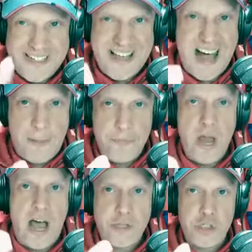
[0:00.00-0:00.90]

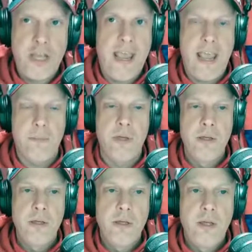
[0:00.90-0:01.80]
top-notch game,
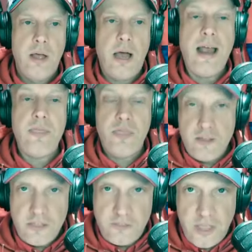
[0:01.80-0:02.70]
I
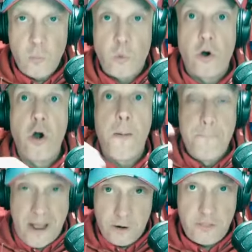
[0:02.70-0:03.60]
think that they were
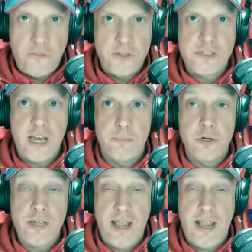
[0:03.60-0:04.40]
better than the Sabres.